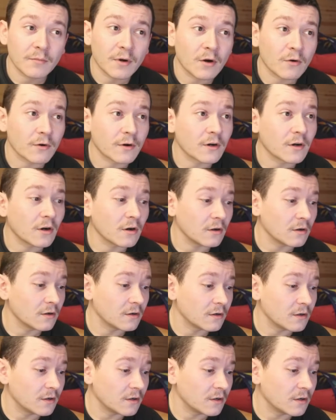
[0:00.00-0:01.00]
Power
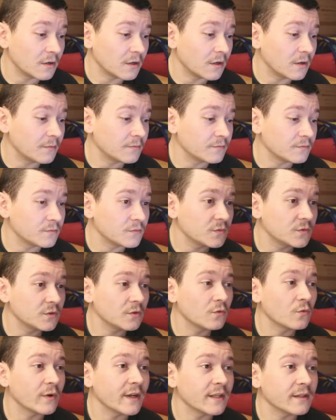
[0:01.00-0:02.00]
Color
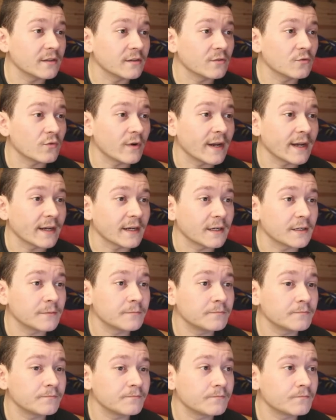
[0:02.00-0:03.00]
Red Dragon.